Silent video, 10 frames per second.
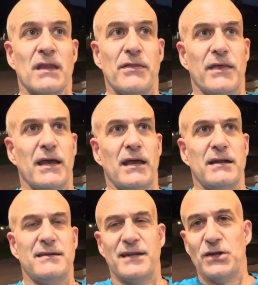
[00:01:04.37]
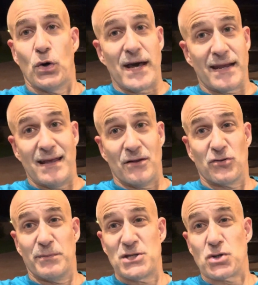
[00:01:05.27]
they didn't know how to
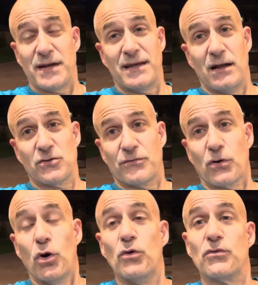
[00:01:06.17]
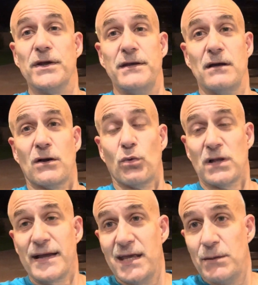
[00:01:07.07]
cancel. They've been trying to cancel for over a year.
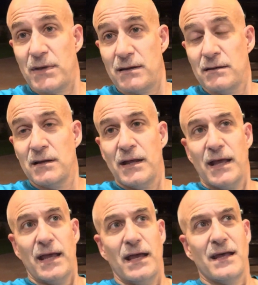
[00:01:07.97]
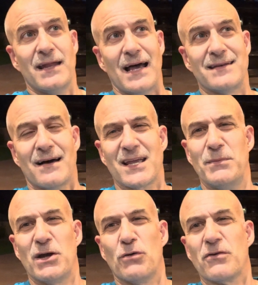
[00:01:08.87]
Well, I came in and I
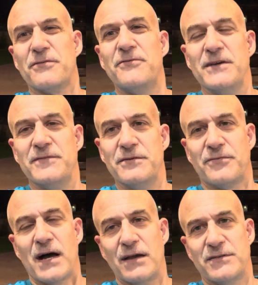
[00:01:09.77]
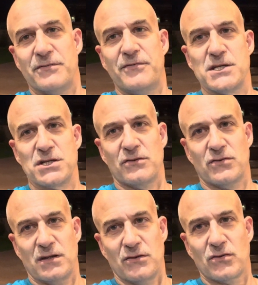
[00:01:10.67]
documented over 55
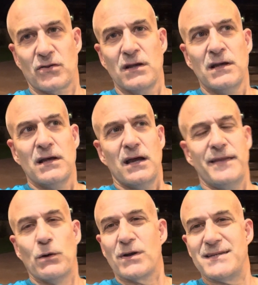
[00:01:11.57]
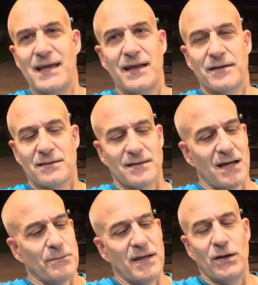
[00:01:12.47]
deficiencies. And they were taking their
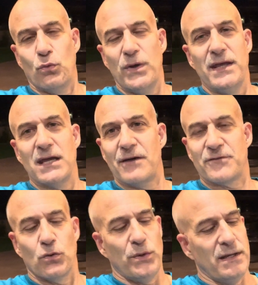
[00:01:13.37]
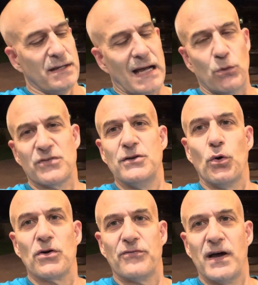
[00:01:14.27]
time. Week after week, I was
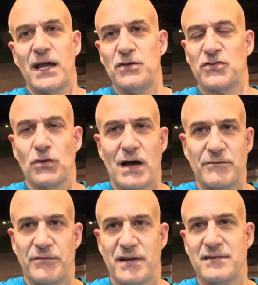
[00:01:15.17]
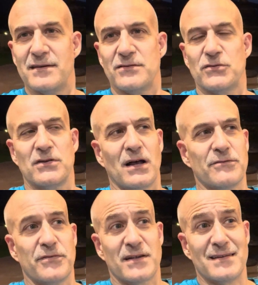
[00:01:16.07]
notifying, you still haven't fixed this, you still
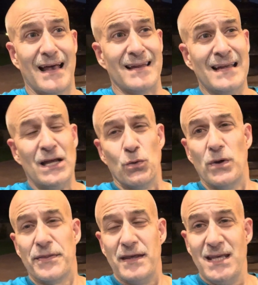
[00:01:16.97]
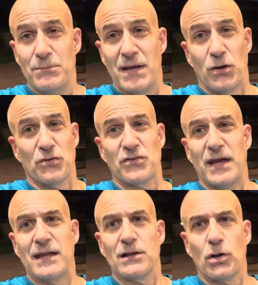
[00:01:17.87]
haven't fixed that, with emails
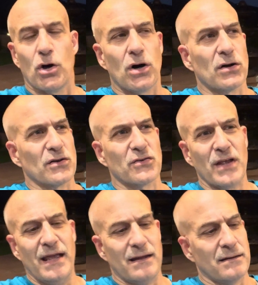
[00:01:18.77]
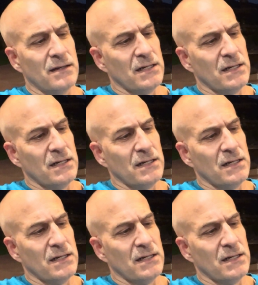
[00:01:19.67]
and logs and